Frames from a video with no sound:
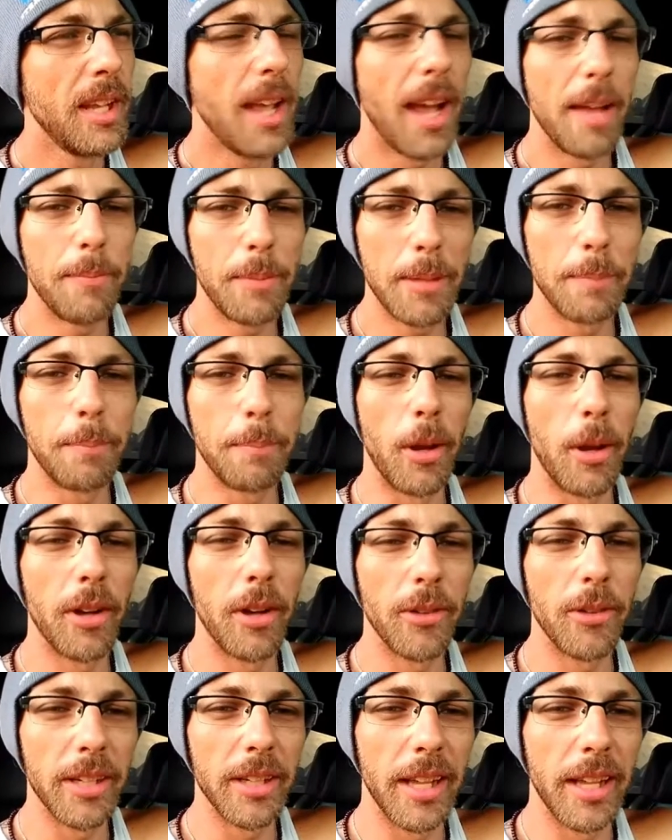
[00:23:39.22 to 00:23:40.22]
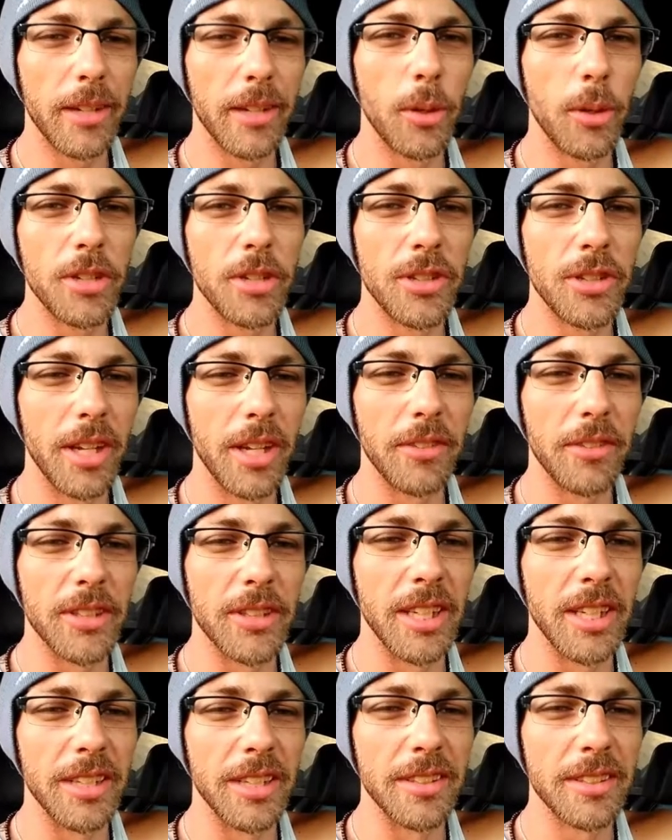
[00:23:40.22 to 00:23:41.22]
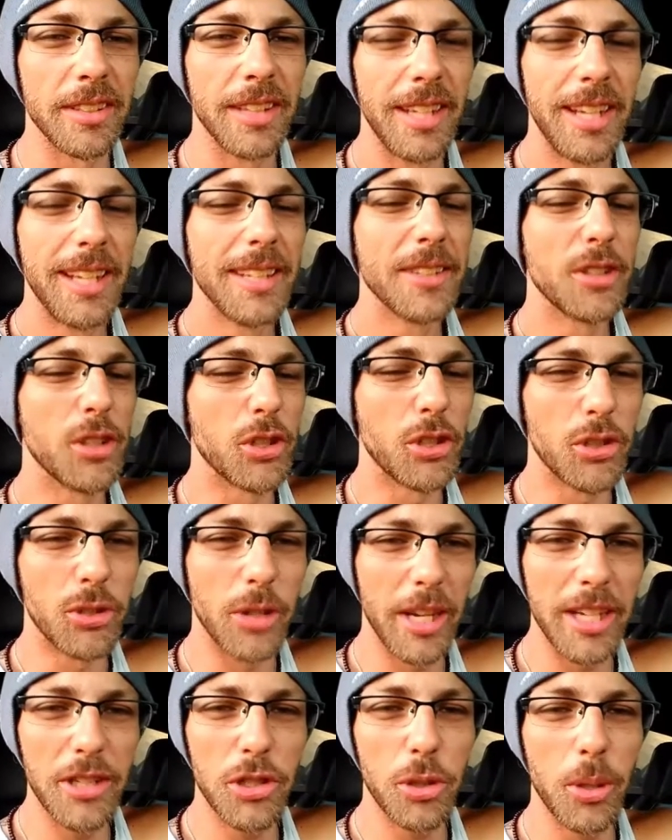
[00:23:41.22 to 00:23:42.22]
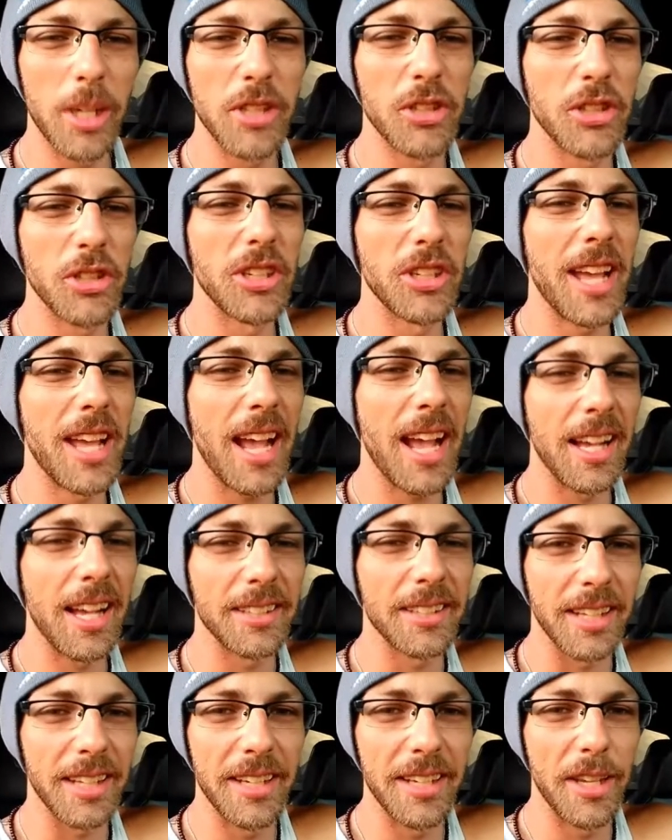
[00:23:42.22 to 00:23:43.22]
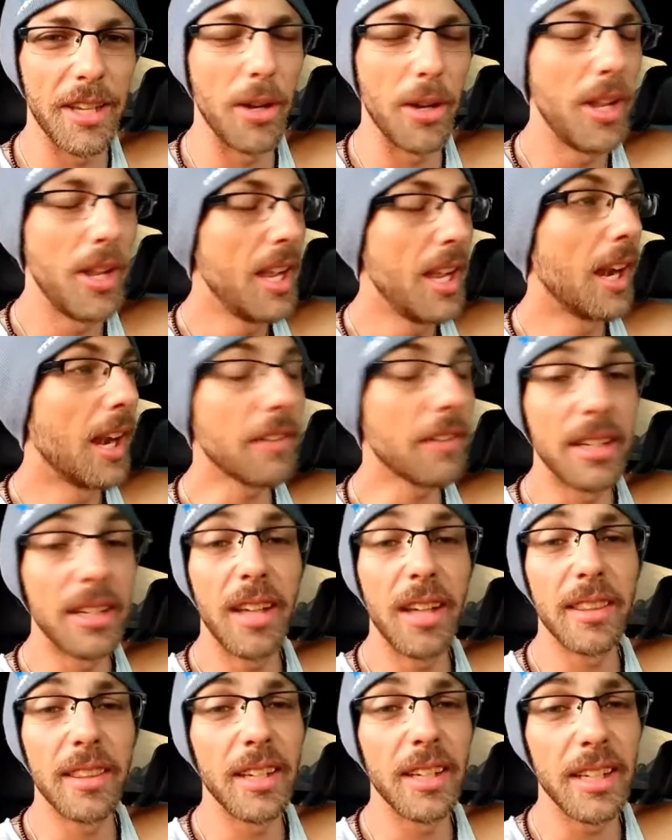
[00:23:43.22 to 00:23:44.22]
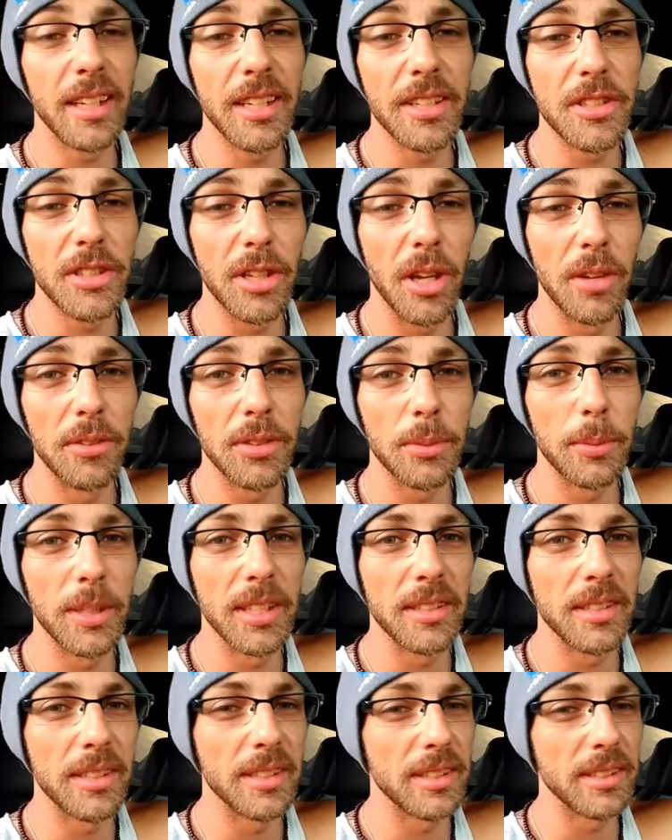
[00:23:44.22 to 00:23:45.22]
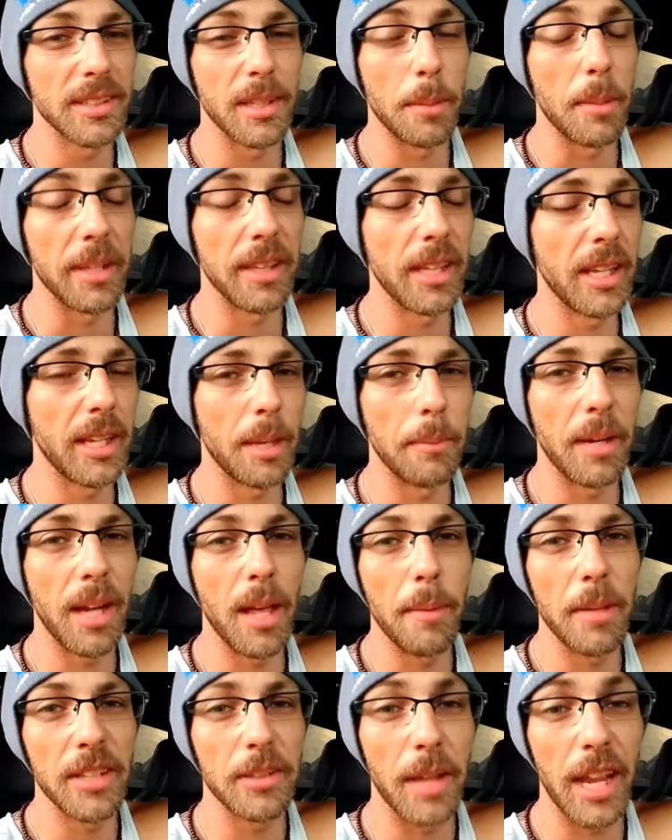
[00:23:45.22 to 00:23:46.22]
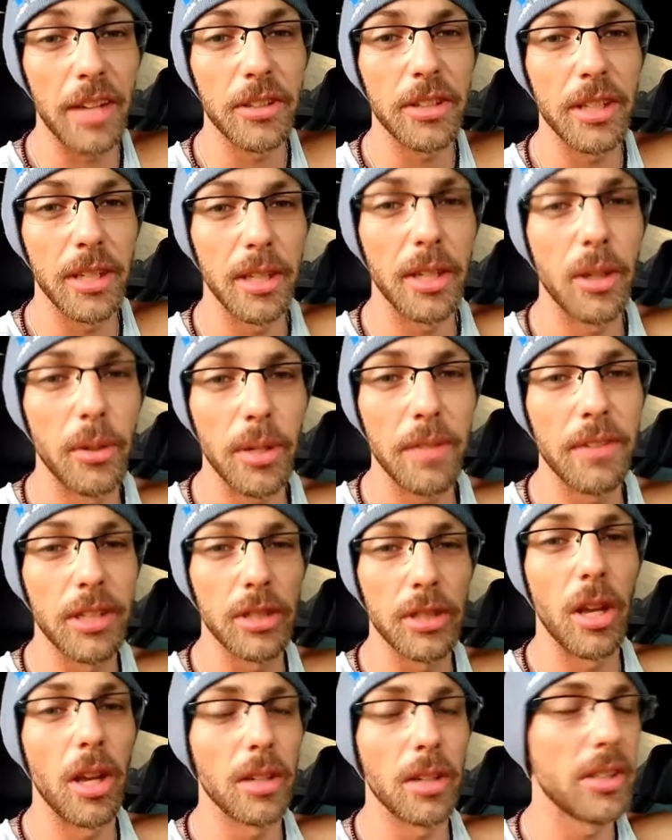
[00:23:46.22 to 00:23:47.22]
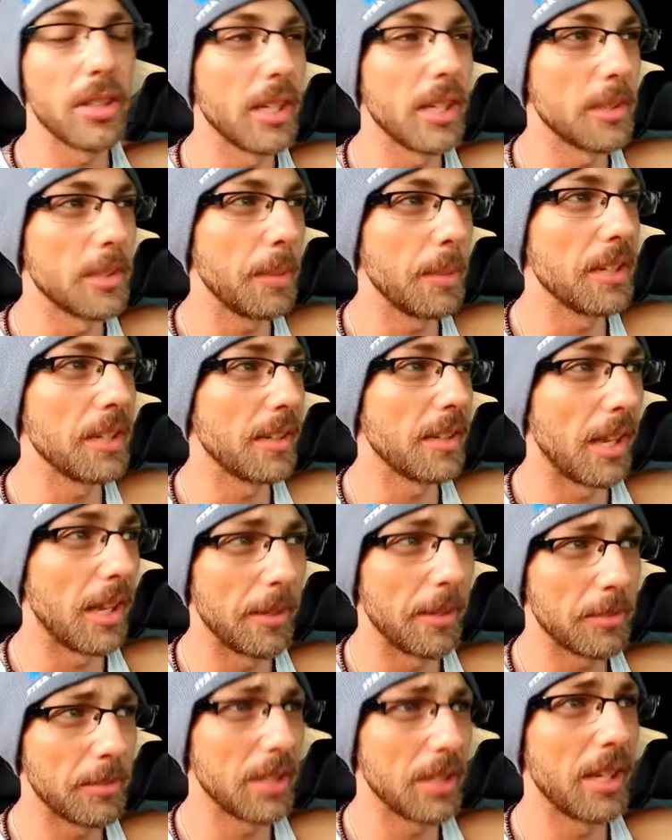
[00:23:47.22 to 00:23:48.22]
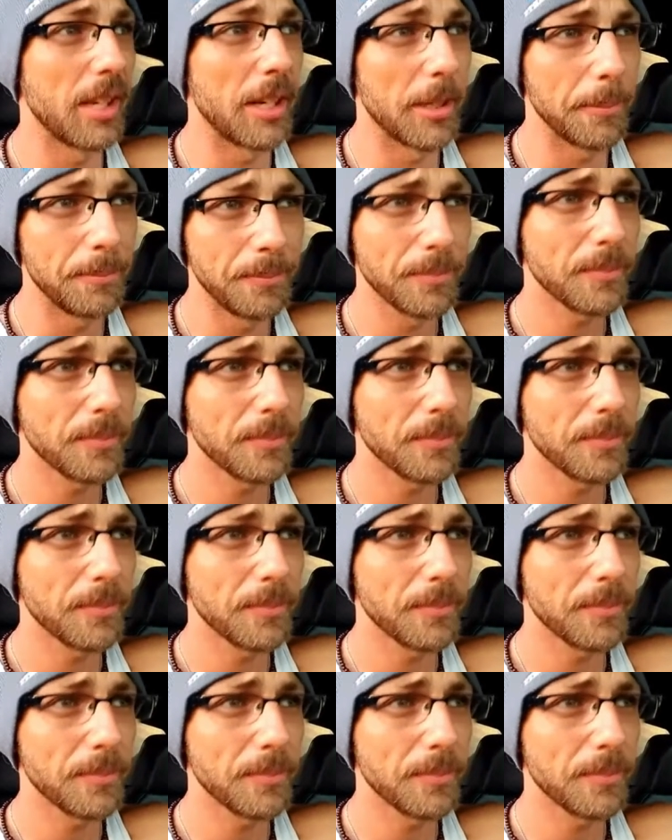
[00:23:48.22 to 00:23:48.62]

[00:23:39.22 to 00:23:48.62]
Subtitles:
I've been pondering that question ever since. It's a strange question to ask, I know. And I've got nothing against Jehovah's Witnesses. That's not my thing. I mean, I'm actually going to go give a talk to to their